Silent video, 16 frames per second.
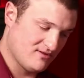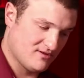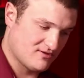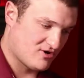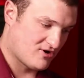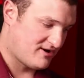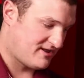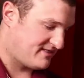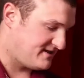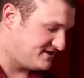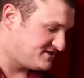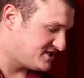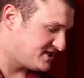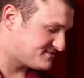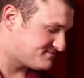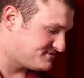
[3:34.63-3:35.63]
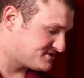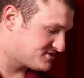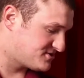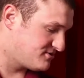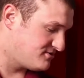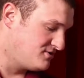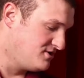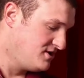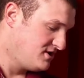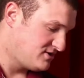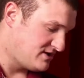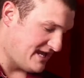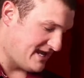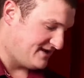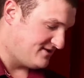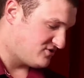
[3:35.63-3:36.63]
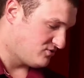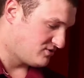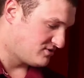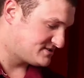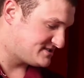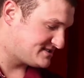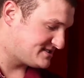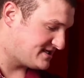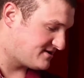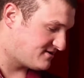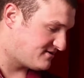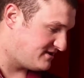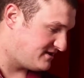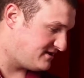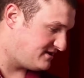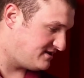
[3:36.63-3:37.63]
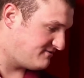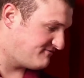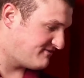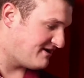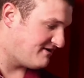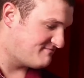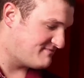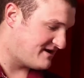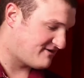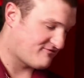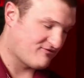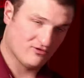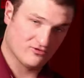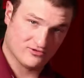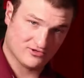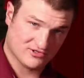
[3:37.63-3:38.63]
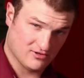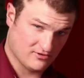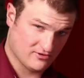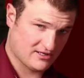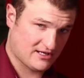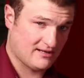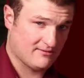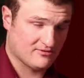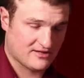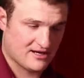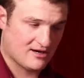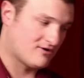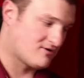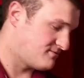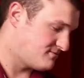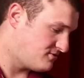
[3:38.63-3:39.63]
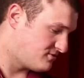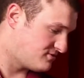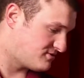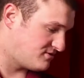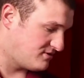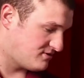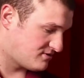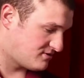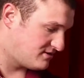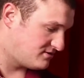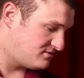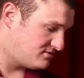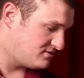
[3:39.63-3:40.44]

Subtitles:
Turning the adjustment screw in towards the center of the valve manifold will slow the table down, or